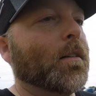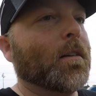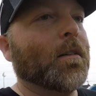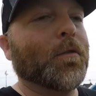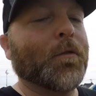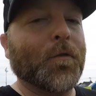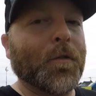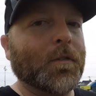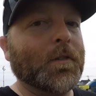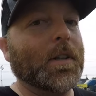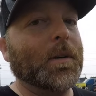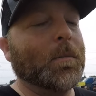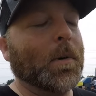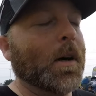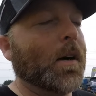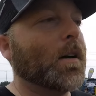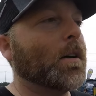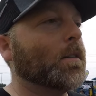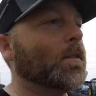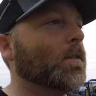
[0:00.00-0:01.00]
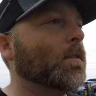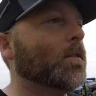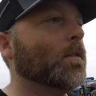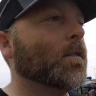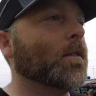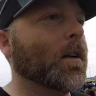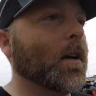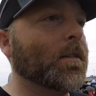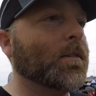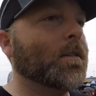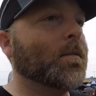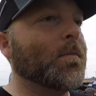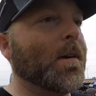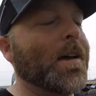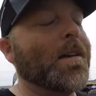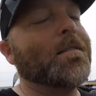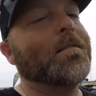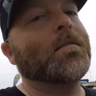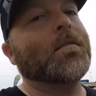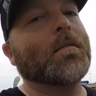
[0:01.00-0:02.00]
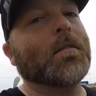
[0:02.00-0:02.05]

you know, for 15 bucks, custom made.